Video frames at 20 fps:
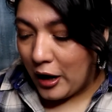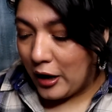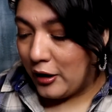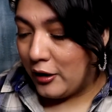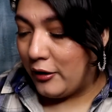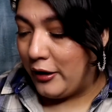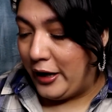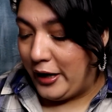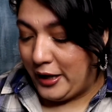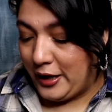
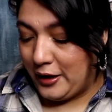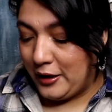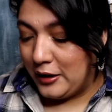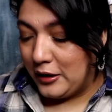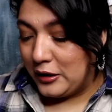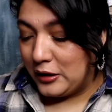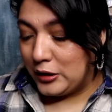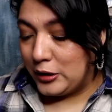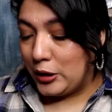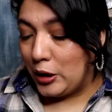Alrighty,
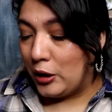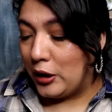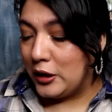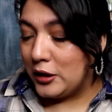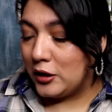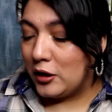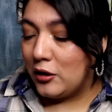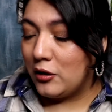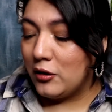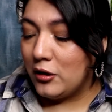so
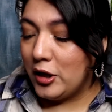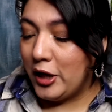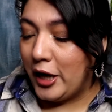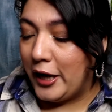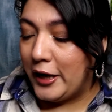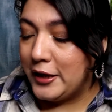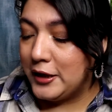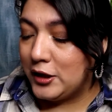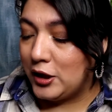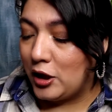let's go
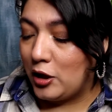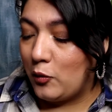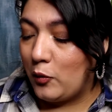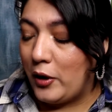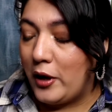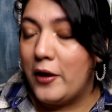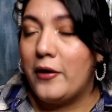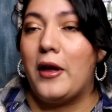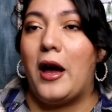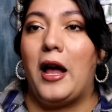ahead and start
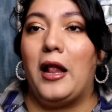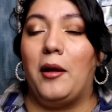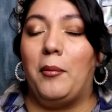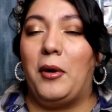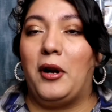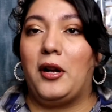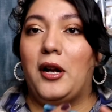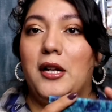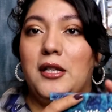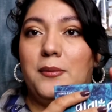with
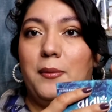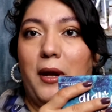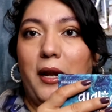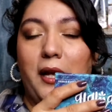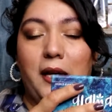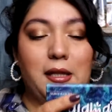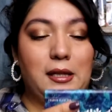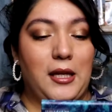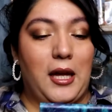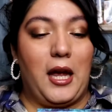Alabama
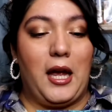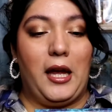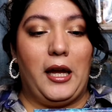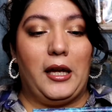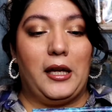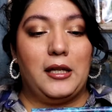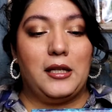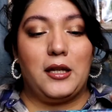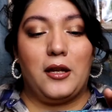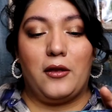Cosmetics.
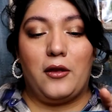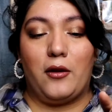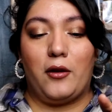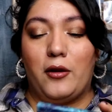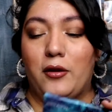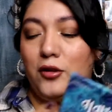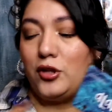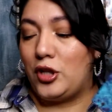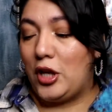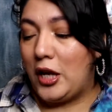And
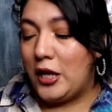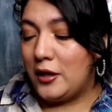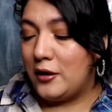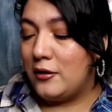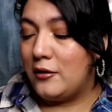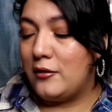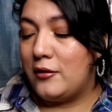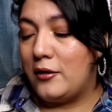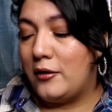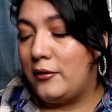the shade,
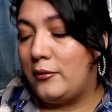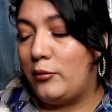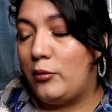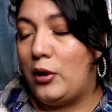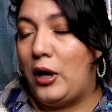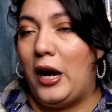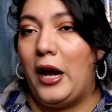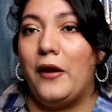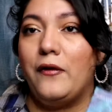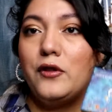well,
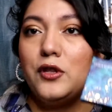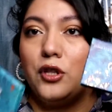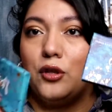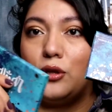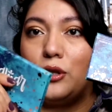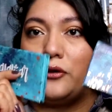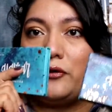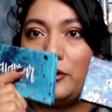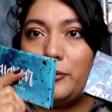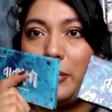I have two
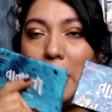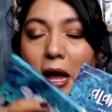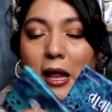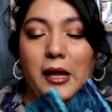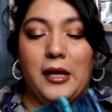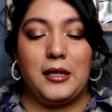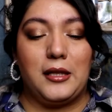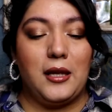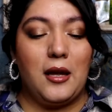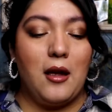different
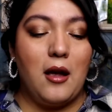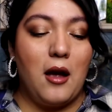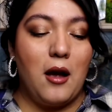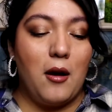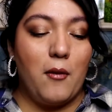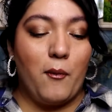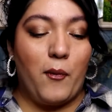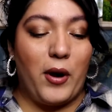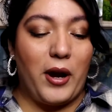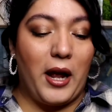palettes,
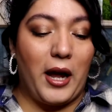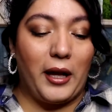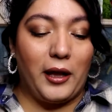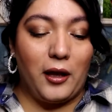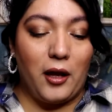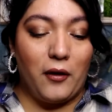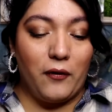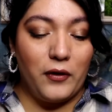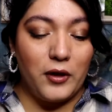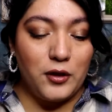but I
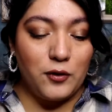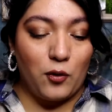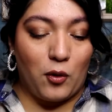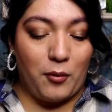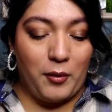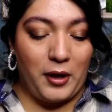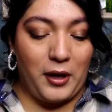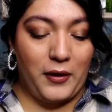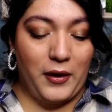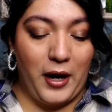love this
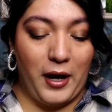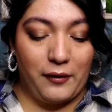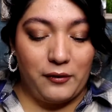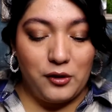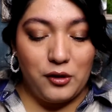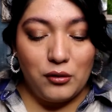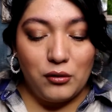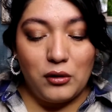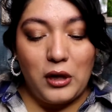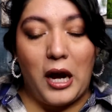formula. They have
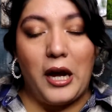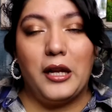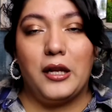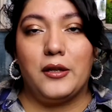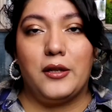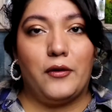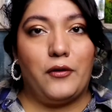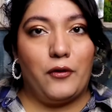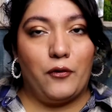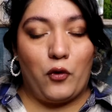two kind of
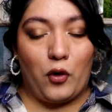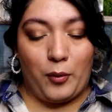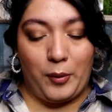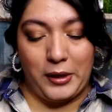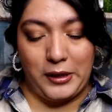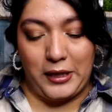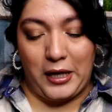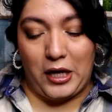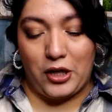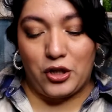different
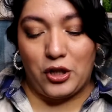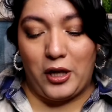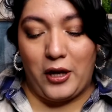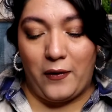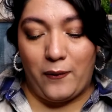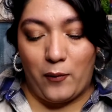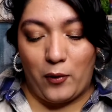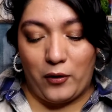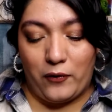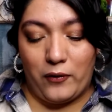formulas. They actually
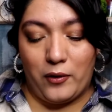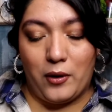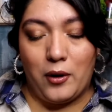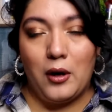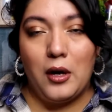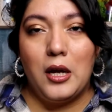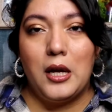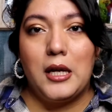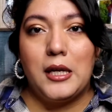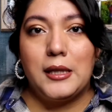have more of a
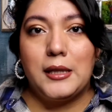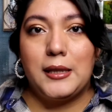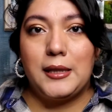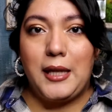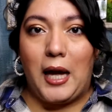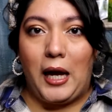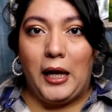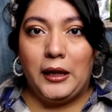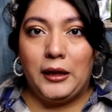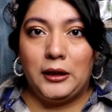
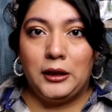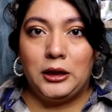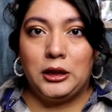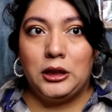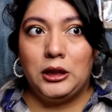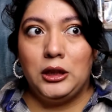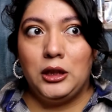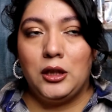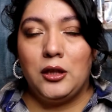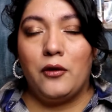
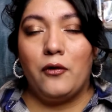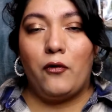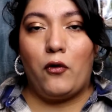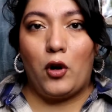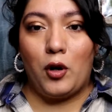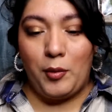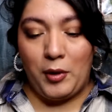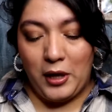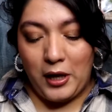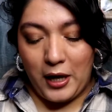satin
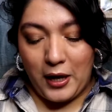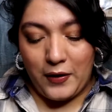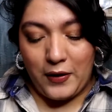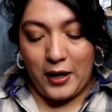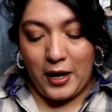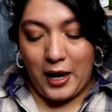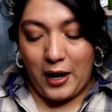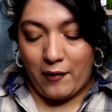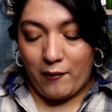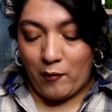formula and
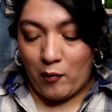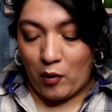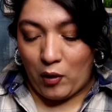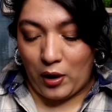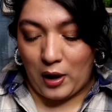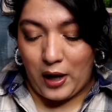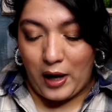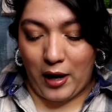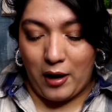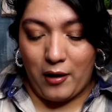they have
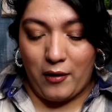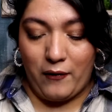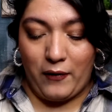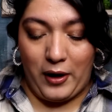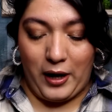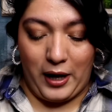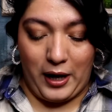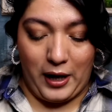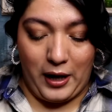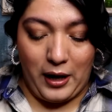more of
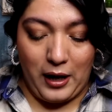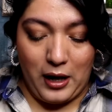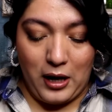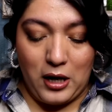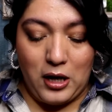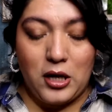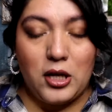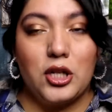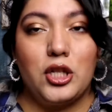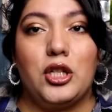a
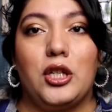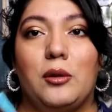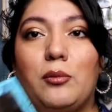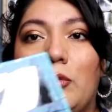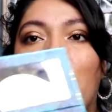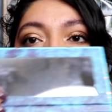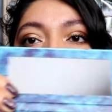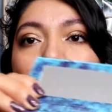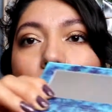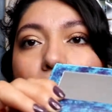
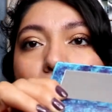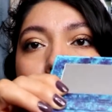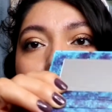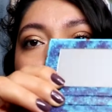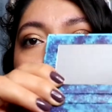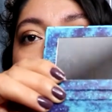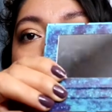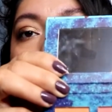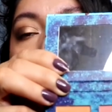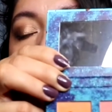shimmery
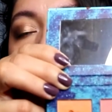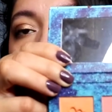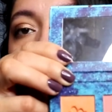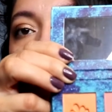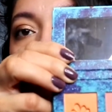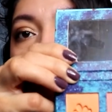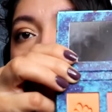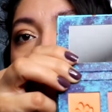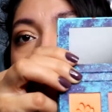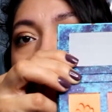formula. And the
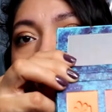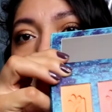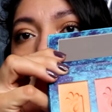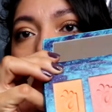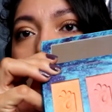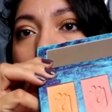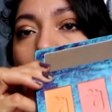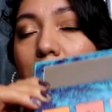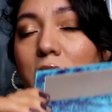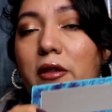best thing,
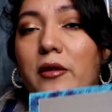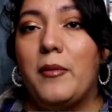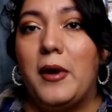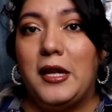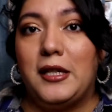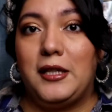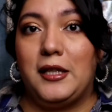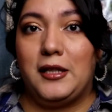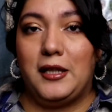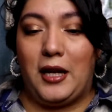one of the
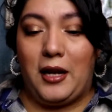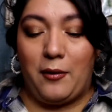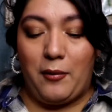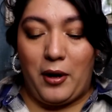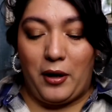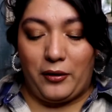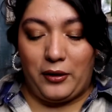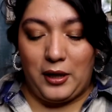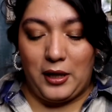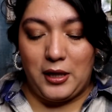best things
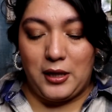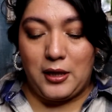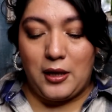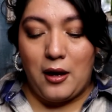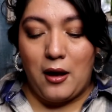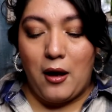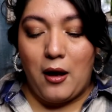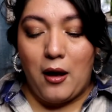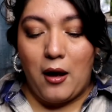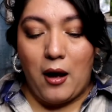about these
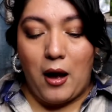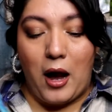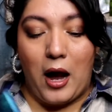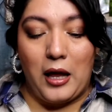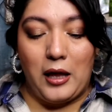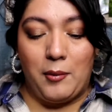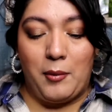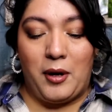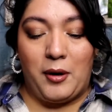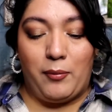
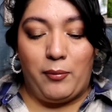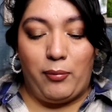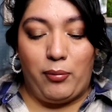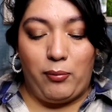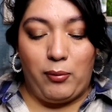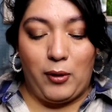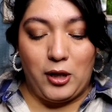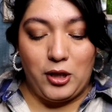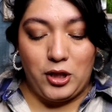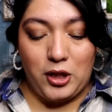Alamar
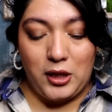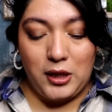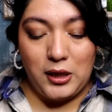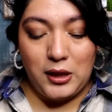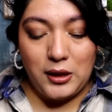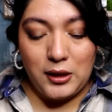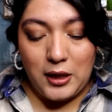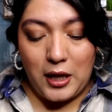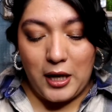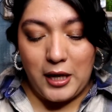
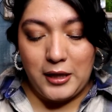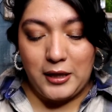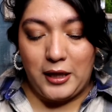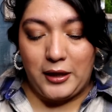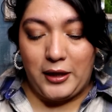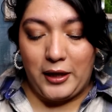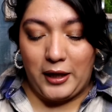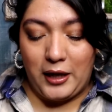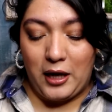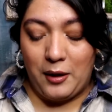blushes is
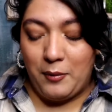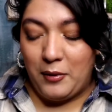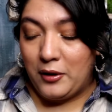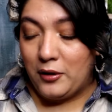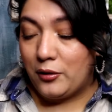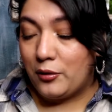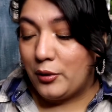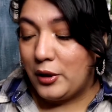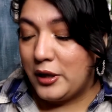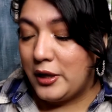that they come in
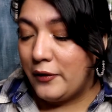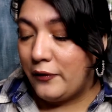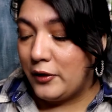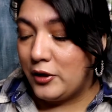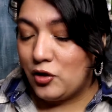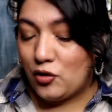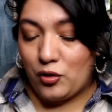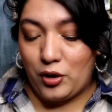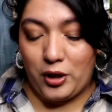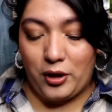three
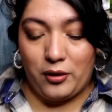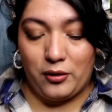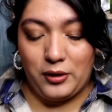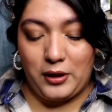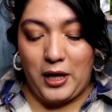different trios.